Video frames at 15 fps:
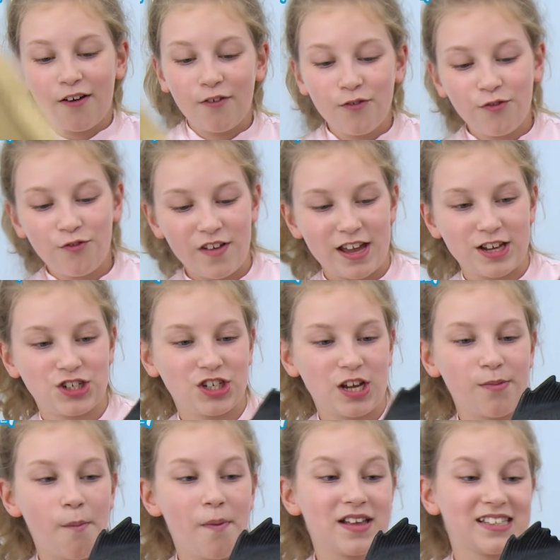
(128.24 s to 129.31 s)
love fish.
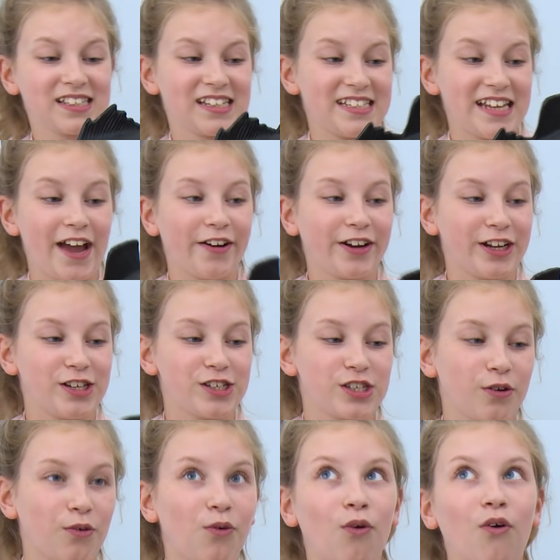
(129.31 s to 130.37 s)
I'm a pescatarian,
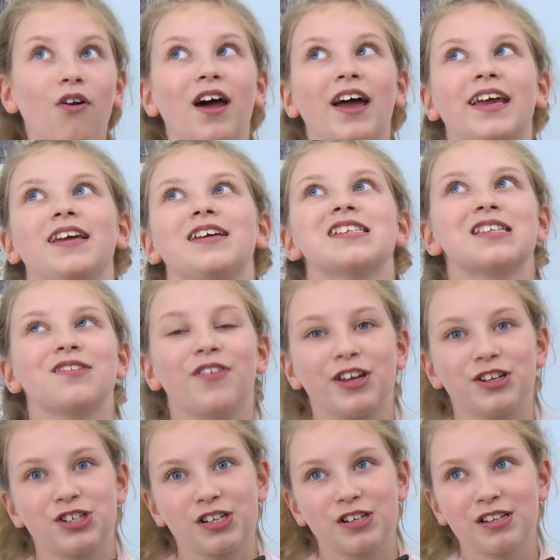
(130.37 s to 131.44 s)
so all I eat is
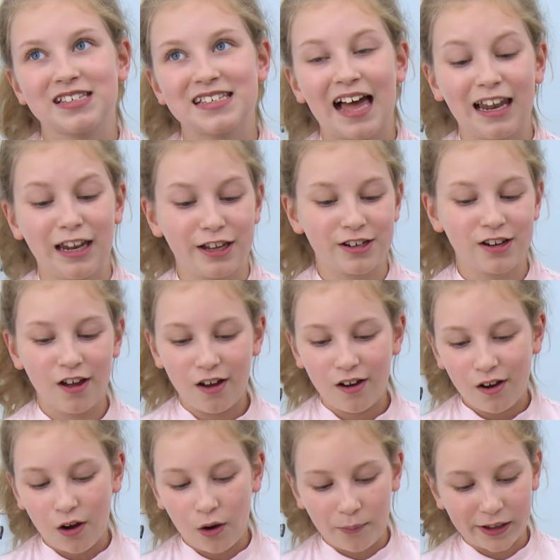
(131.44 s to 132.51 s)
fish and salad.
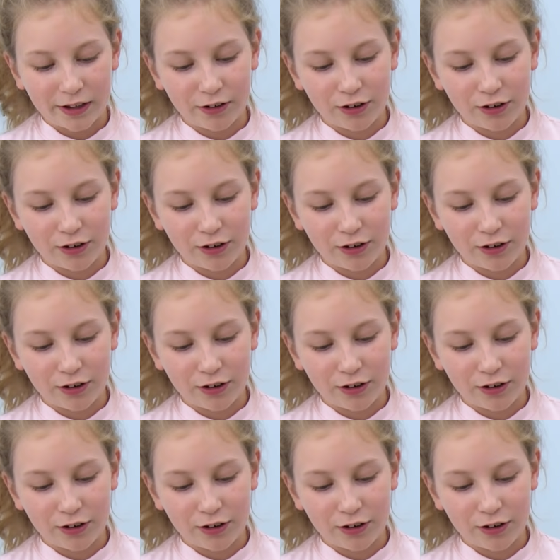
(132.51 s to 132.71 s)
Oh my